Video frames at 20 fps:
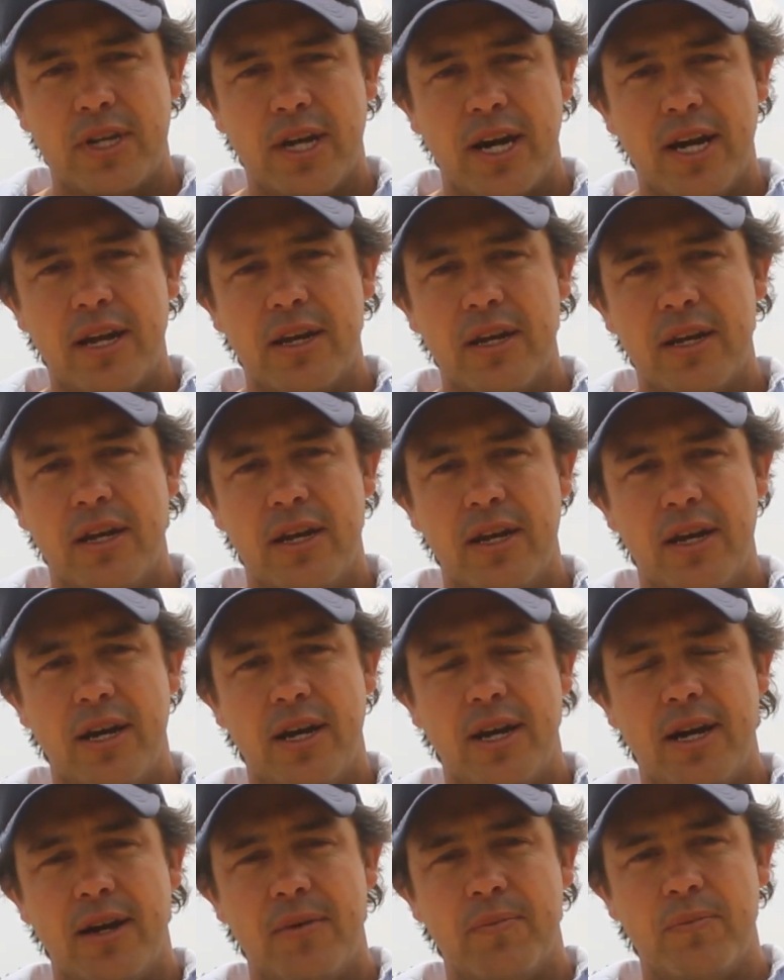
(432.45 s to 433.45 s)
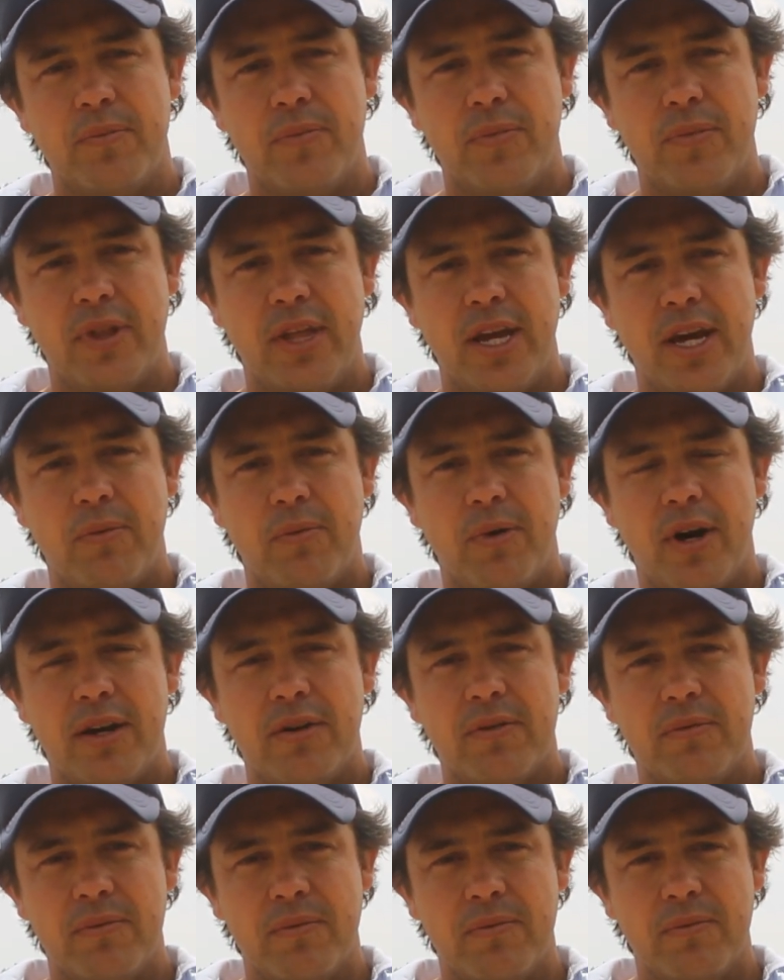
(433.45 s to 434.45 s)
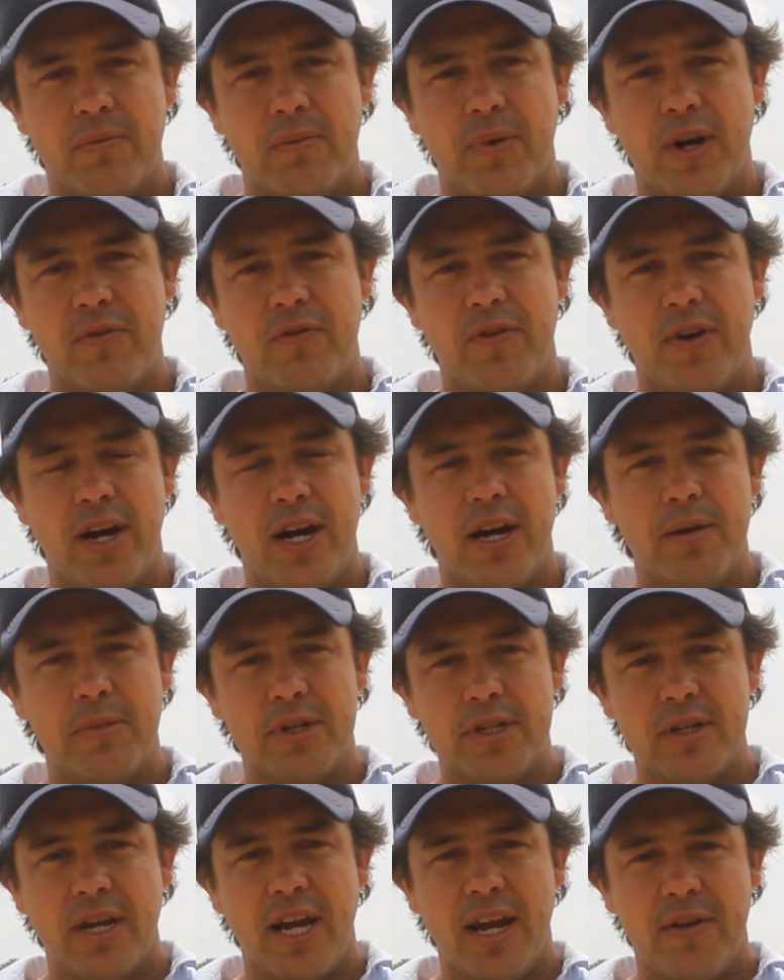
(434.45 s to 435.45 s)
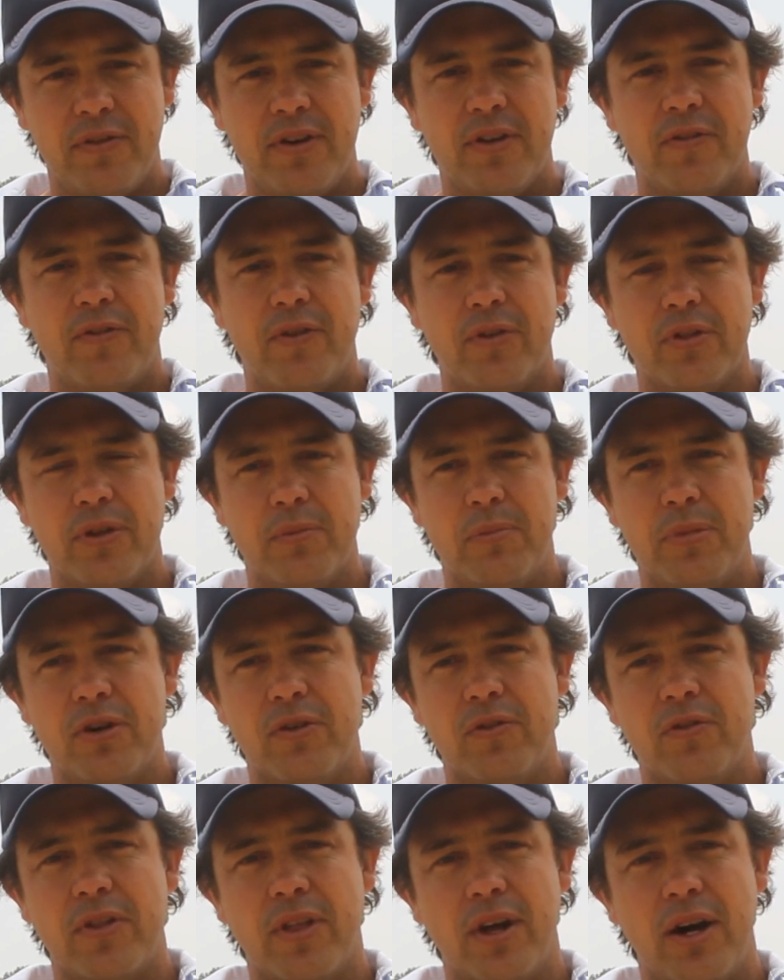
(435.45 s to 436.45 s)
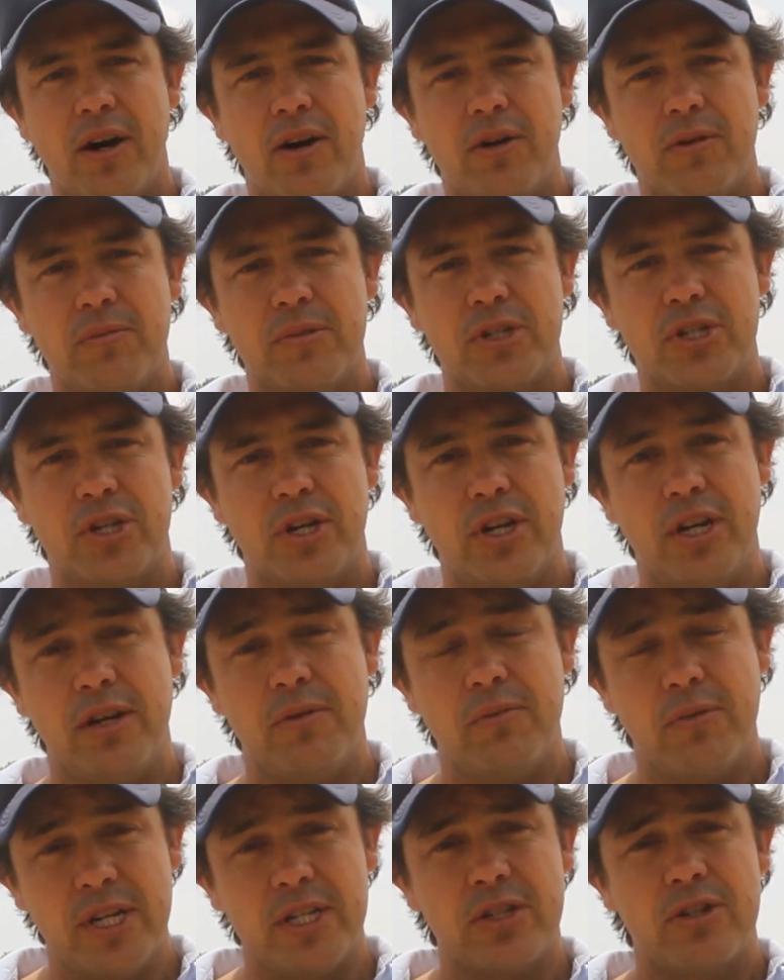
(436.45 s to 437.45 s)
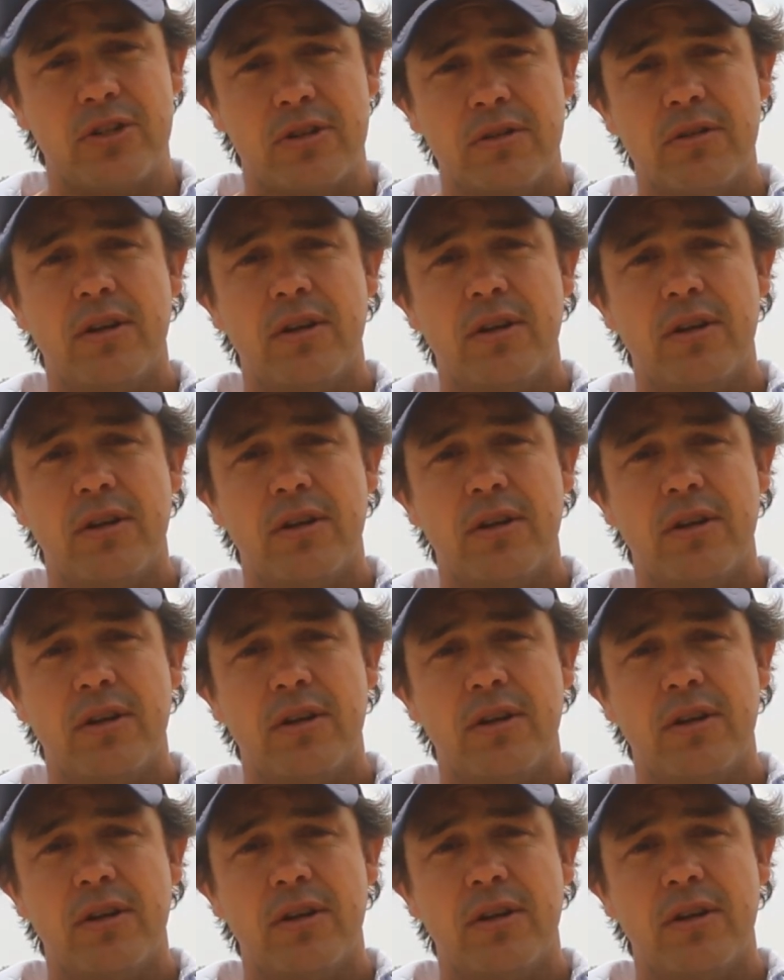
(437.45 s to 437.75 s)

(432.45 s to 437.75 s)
done without one farmer having to foot the bill for the whole machine, which